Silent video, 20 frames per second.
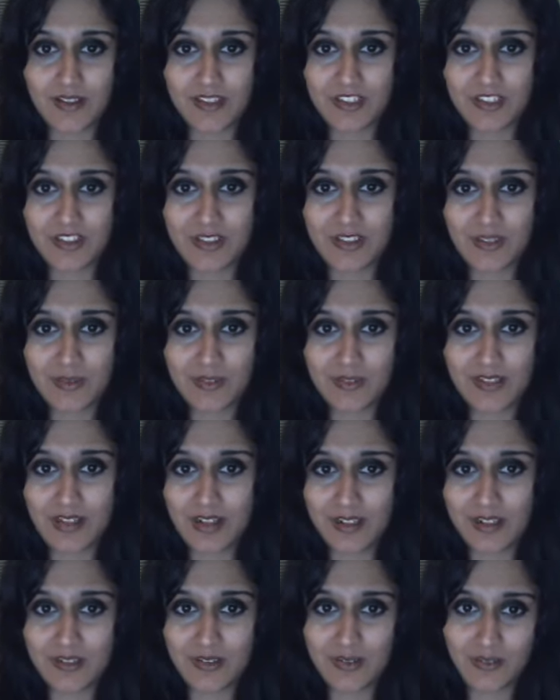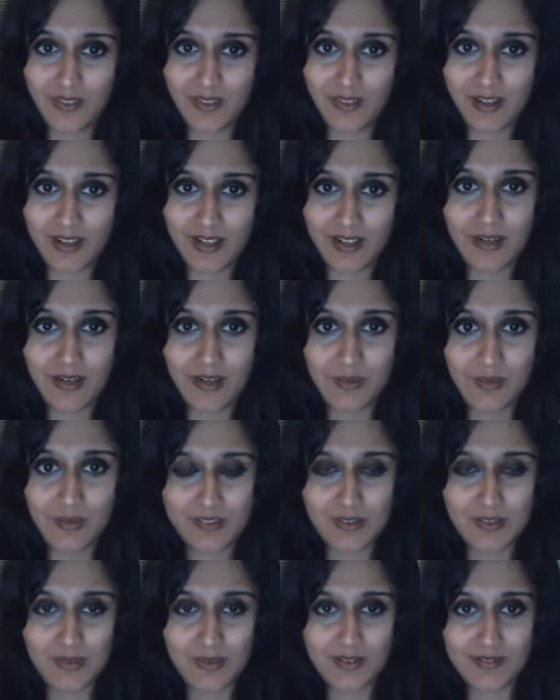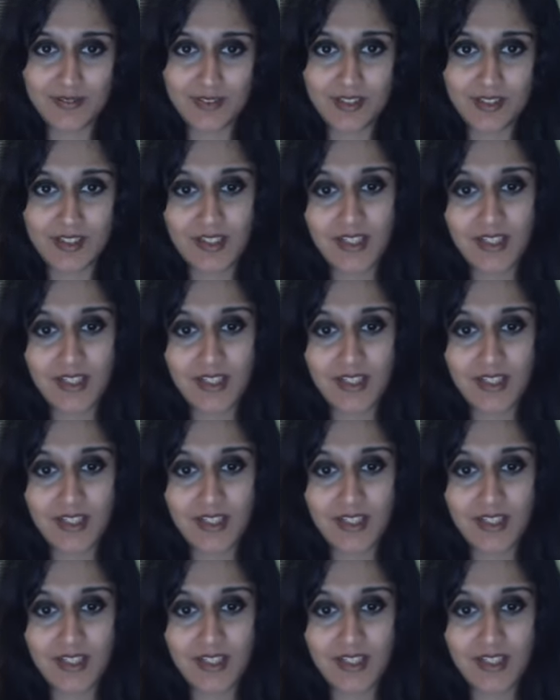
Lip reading: and she would not do that whatsoever.